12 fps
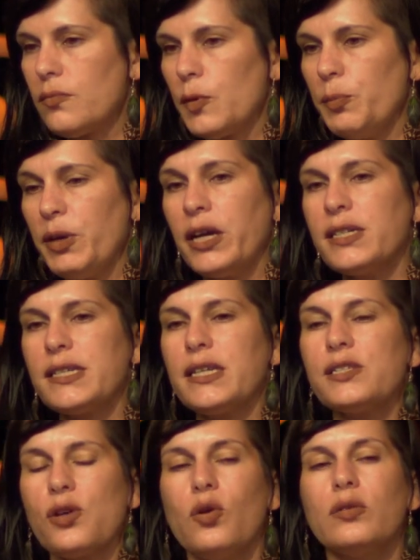Because it
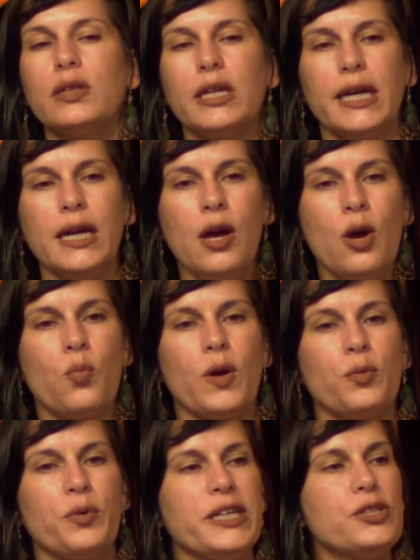is only
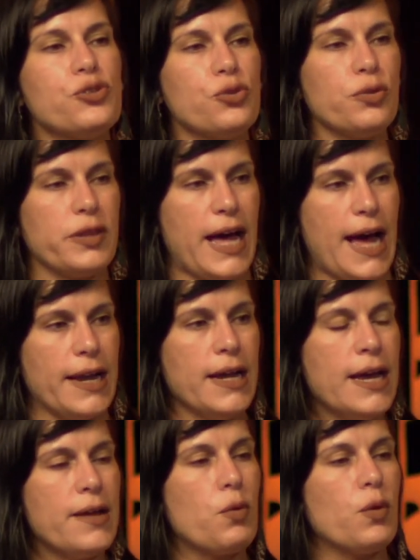when we do that,
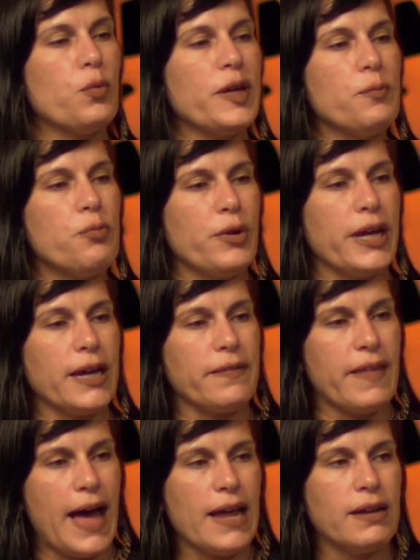when we
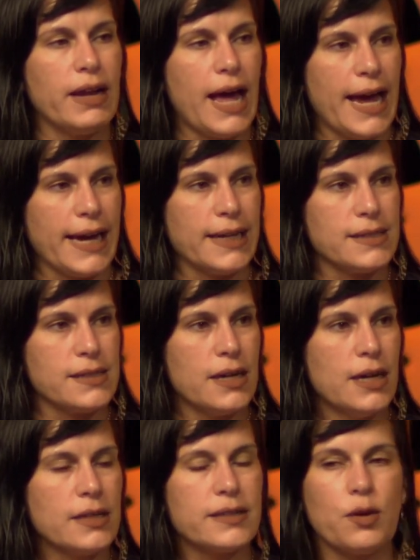bring that light,
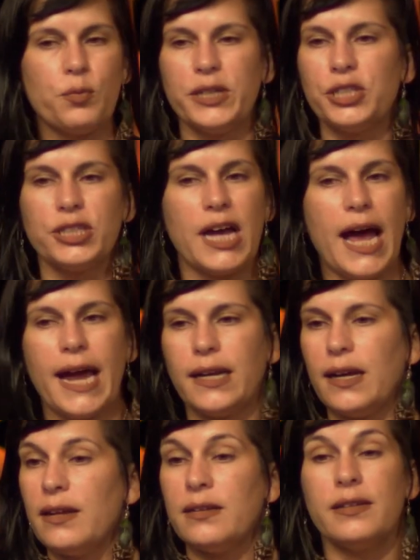that we shine
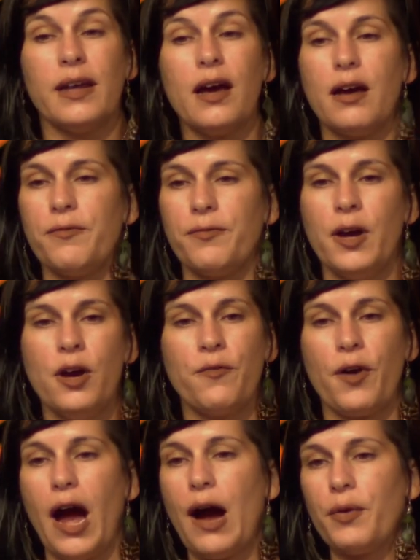enough
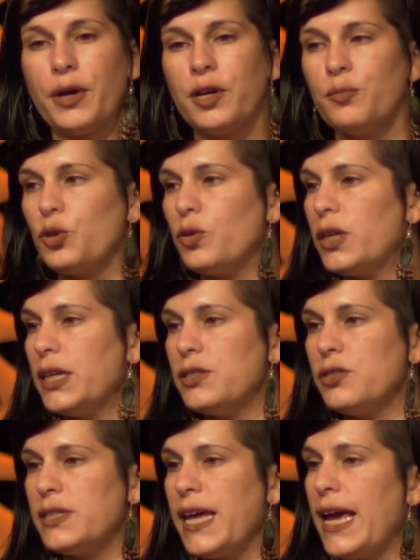for our community
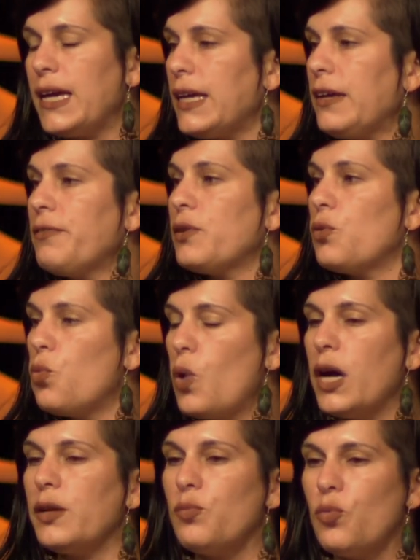to take even
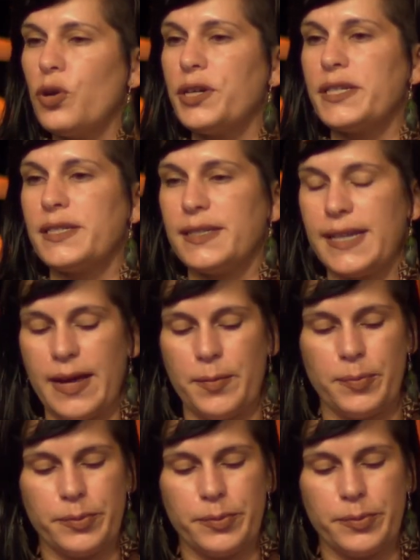one more step.